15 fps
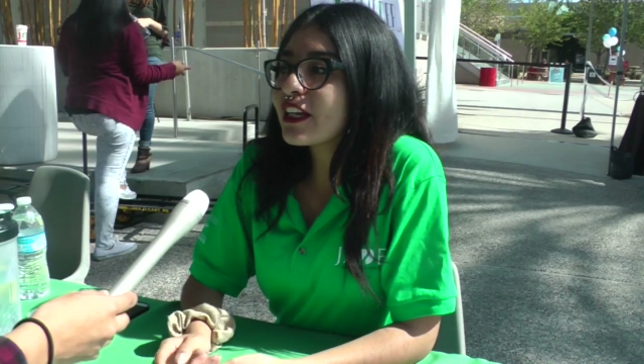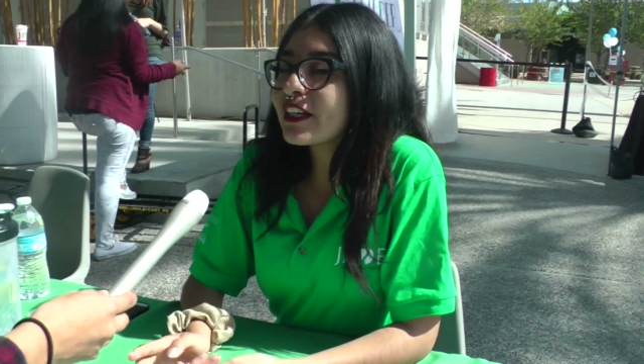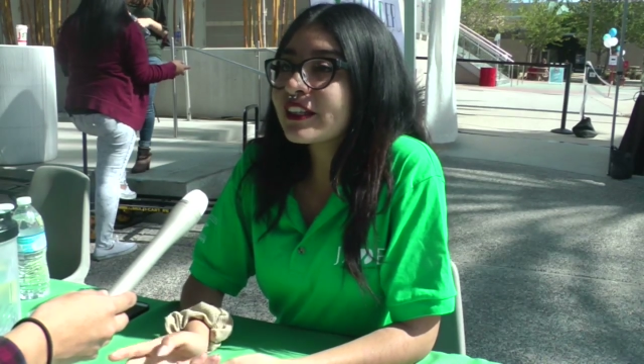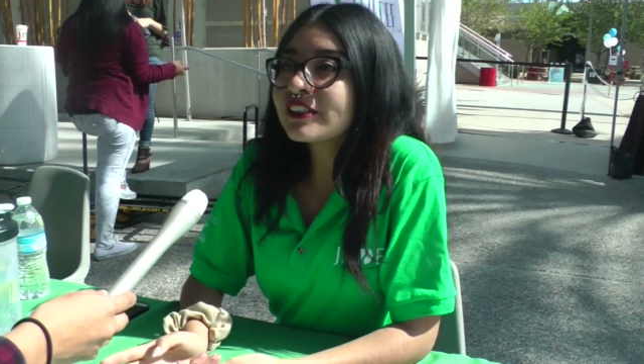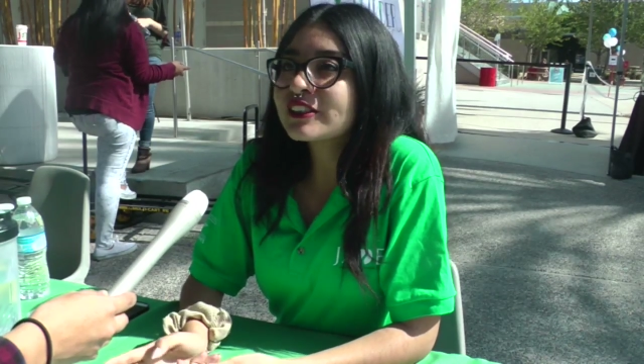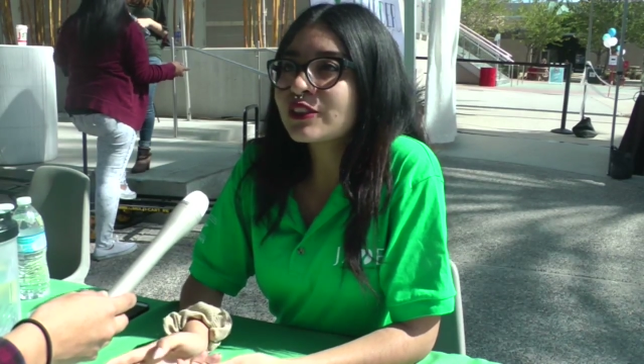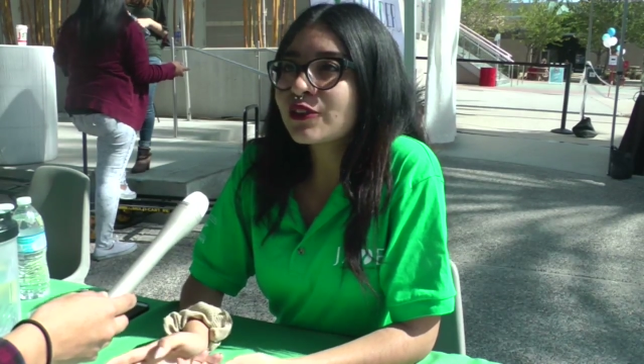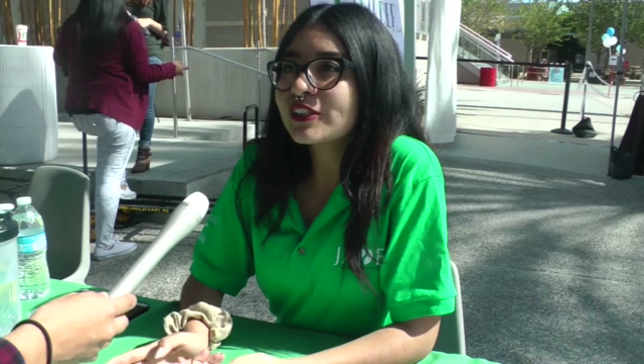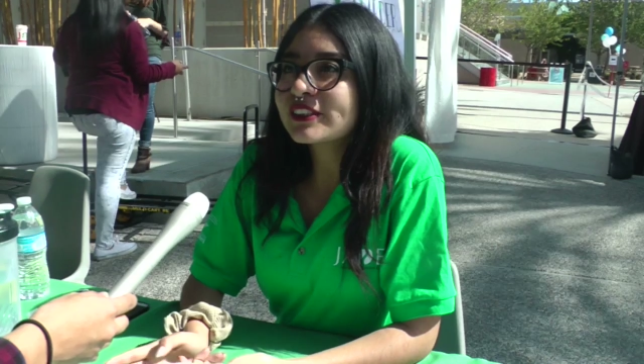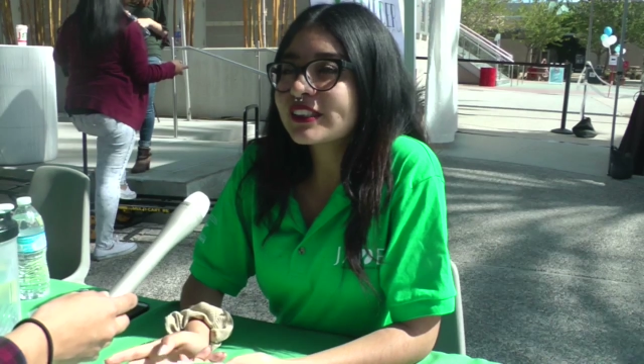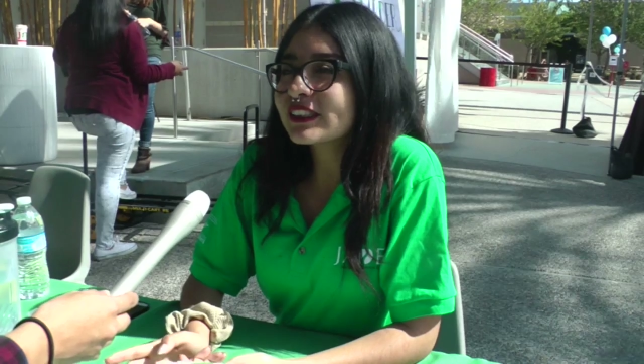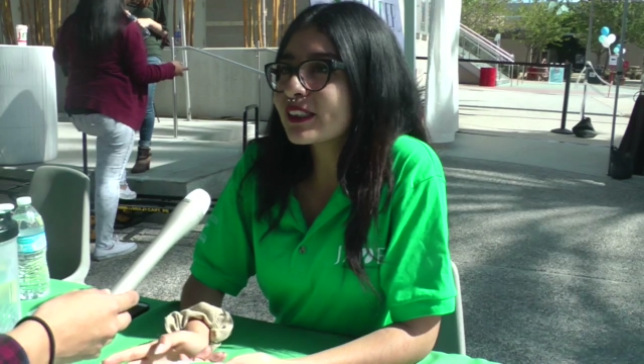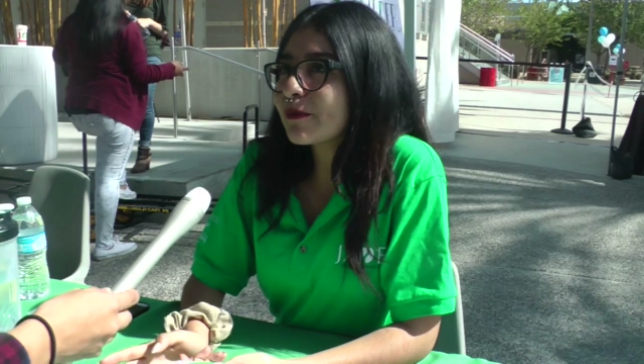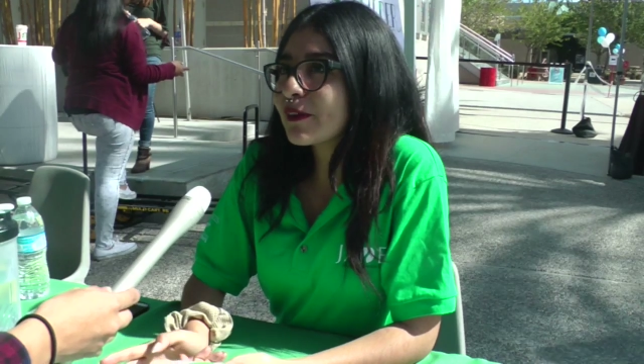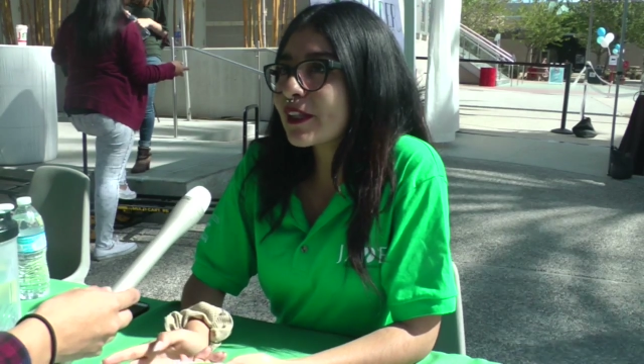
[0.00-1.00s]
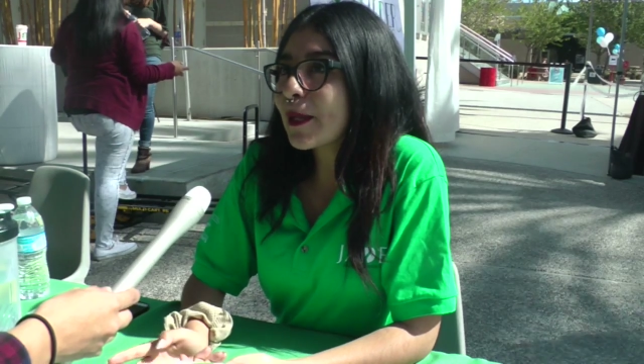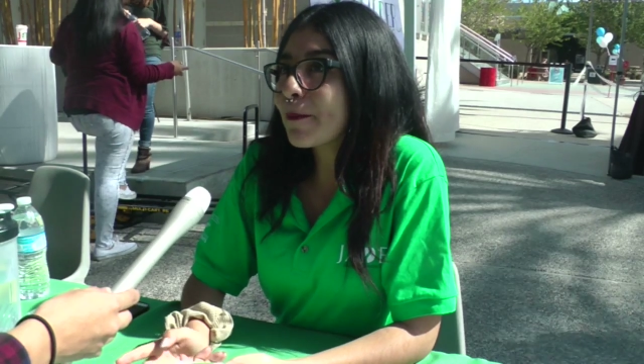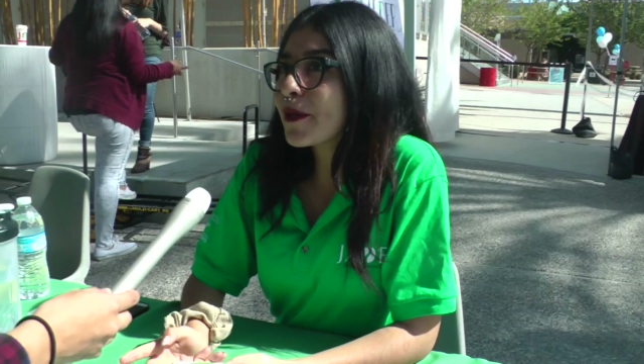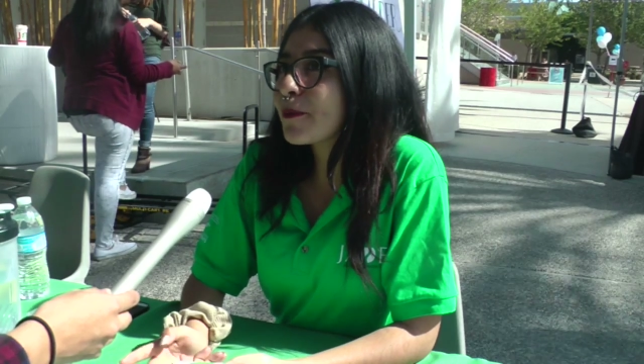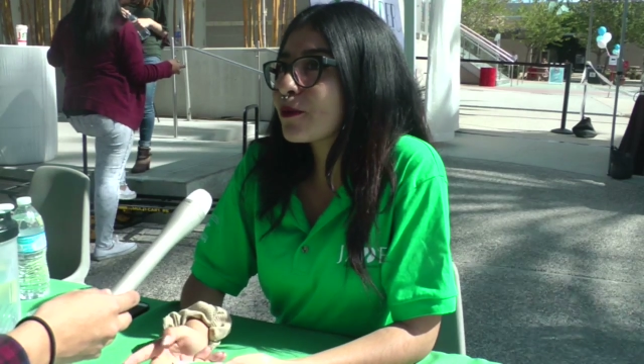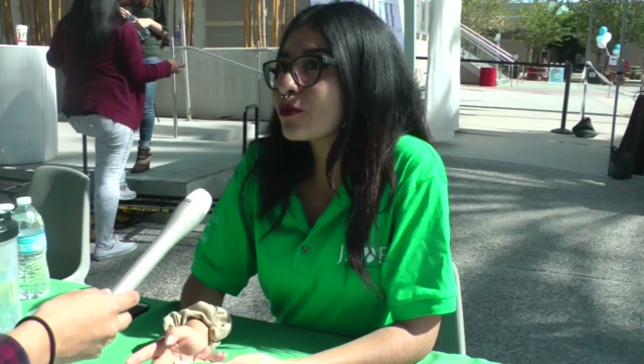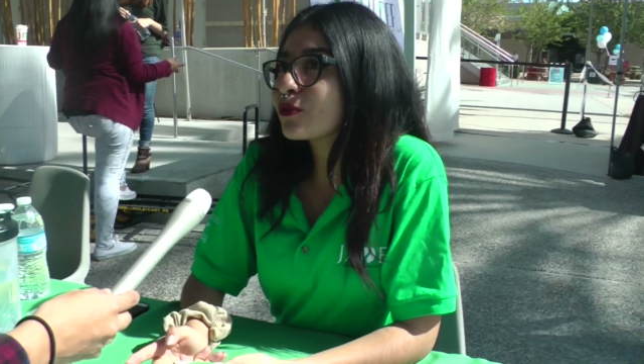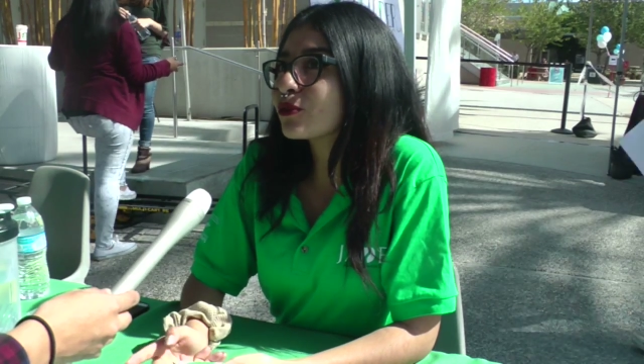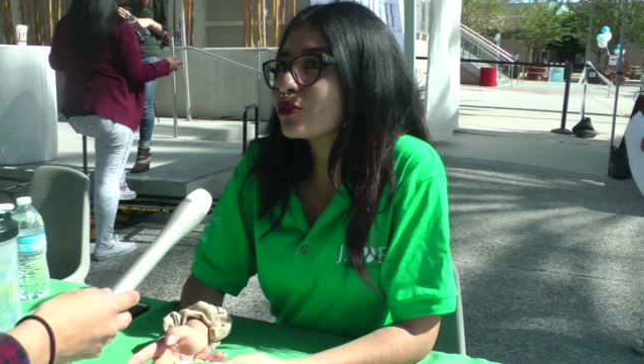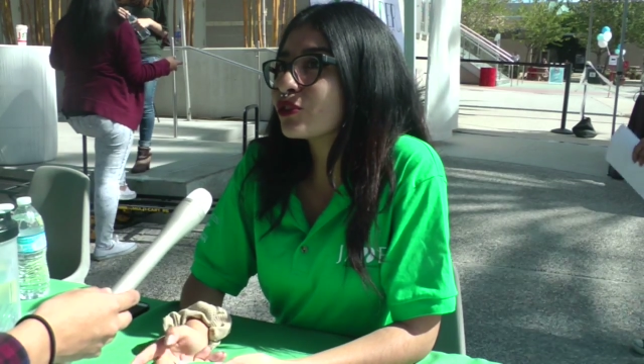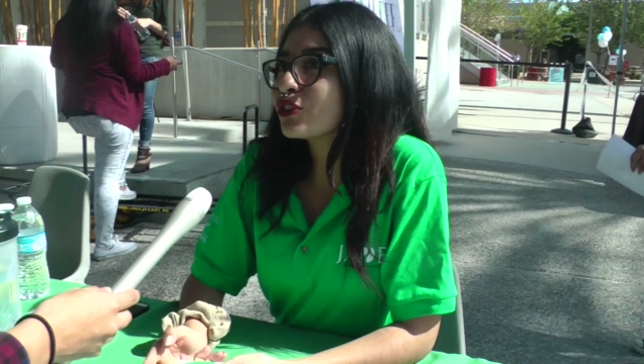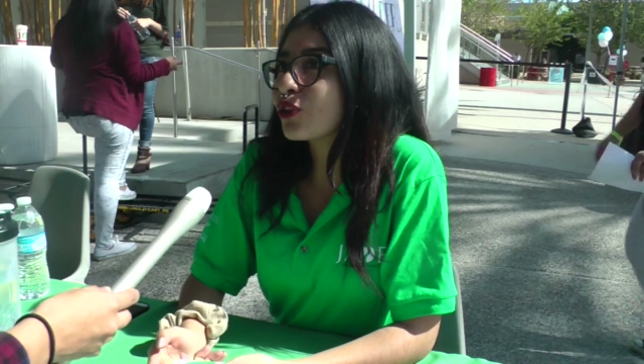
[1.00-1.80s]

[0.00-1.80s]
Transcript: Eating disorders is something that people